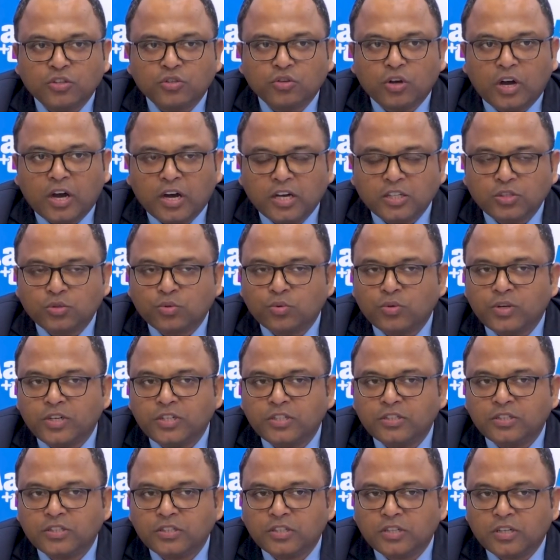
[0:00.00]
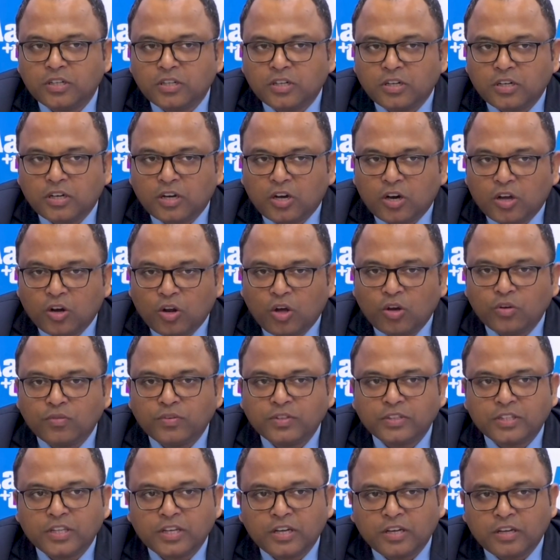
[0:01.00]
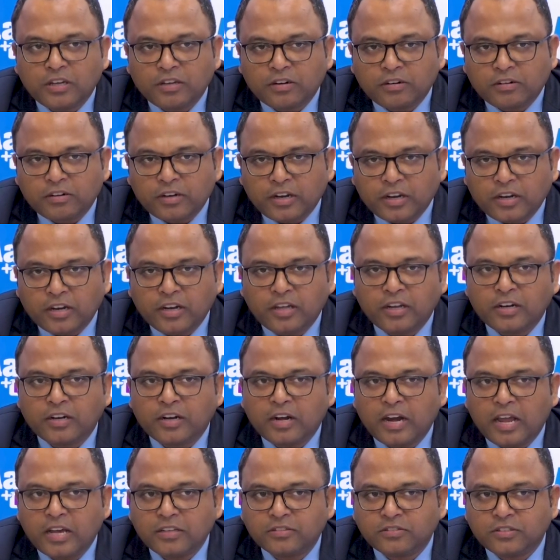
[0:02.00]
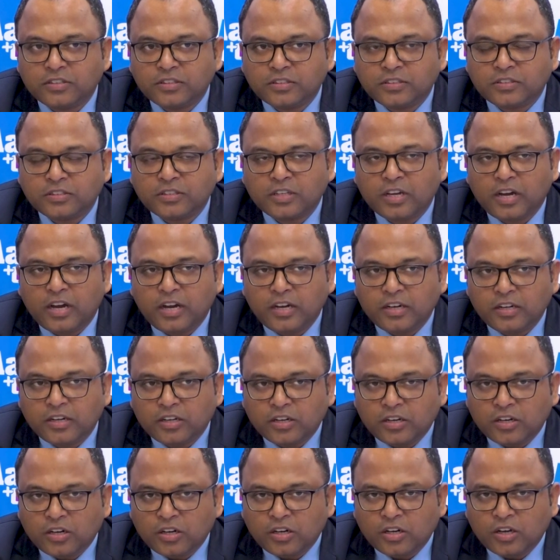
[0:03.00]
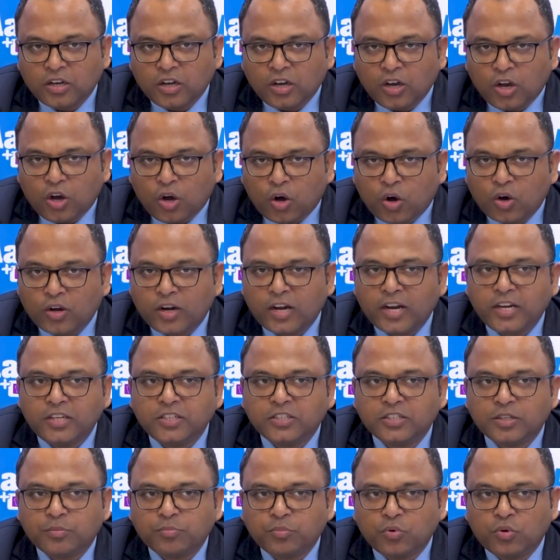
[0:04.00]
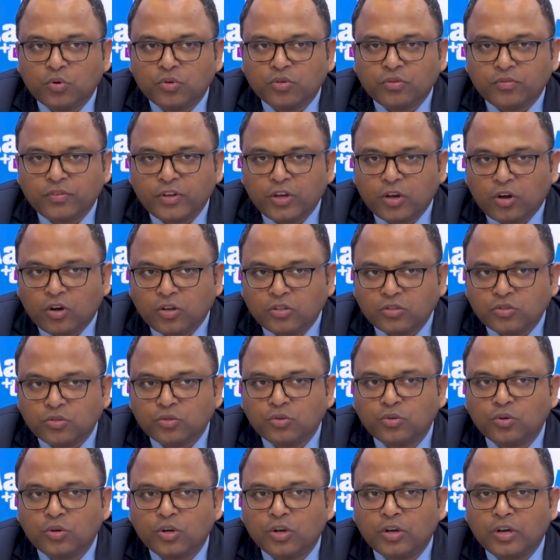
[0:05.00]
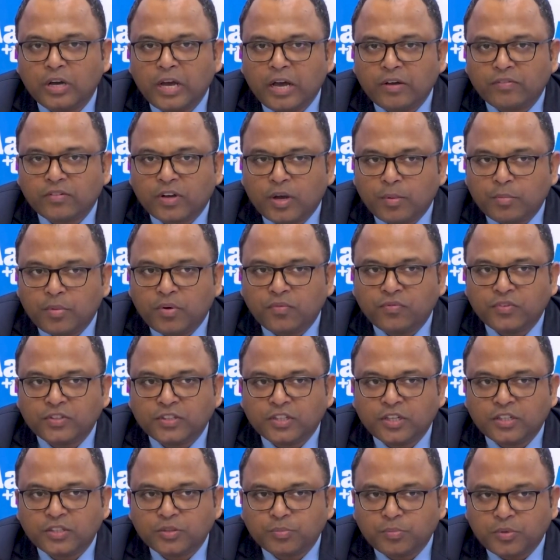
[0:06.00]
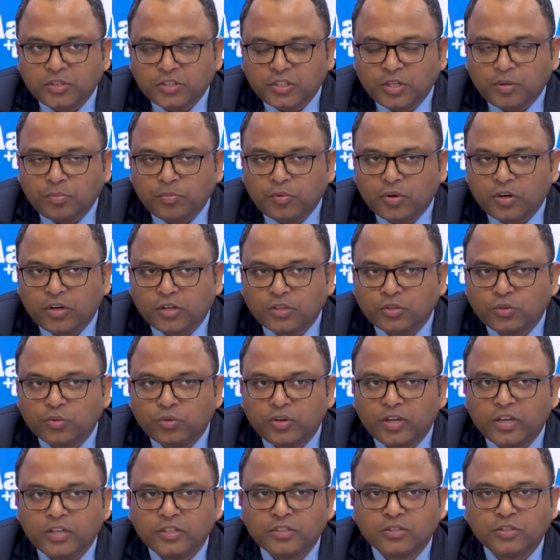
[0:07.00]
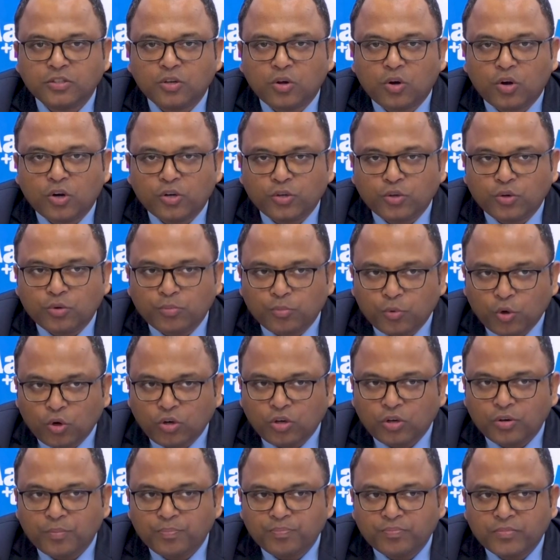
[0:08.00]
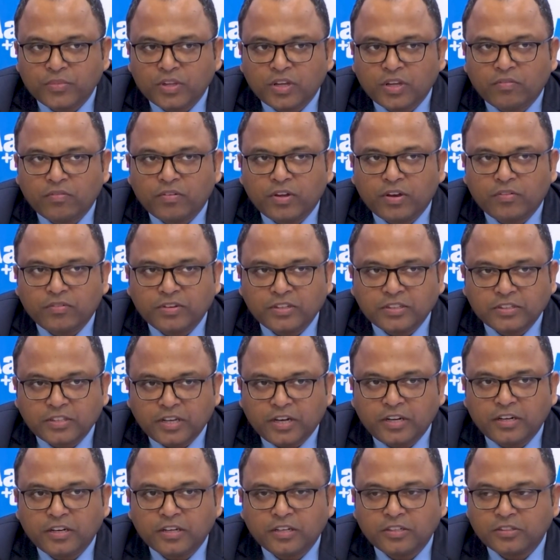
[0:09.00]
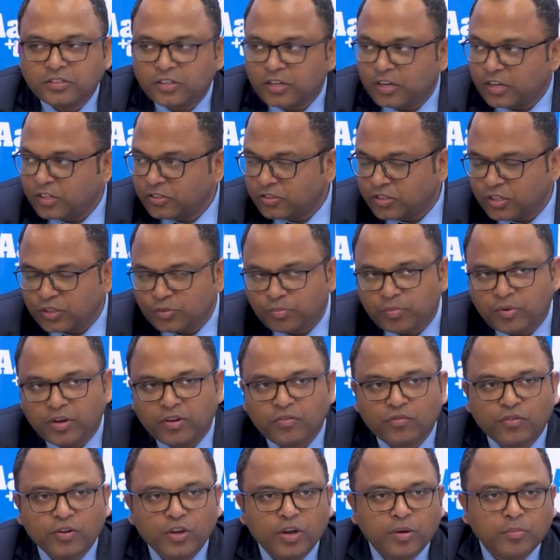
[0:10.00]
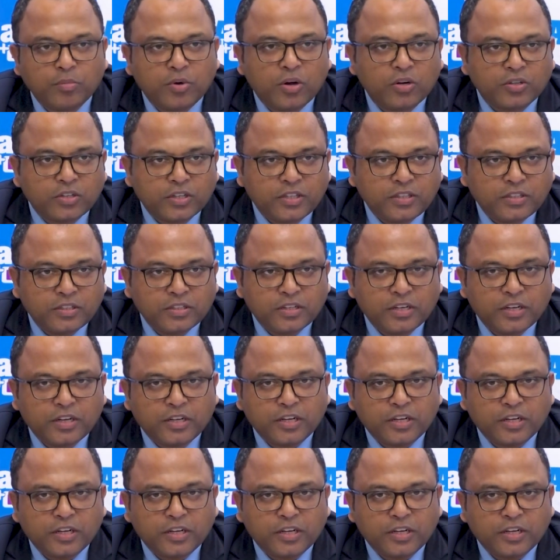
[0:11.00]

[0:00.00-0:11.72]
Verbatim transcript: So our students along with regular classes and online support, we also have come up with a special product today is audio book, where we said Saras just briefly about it.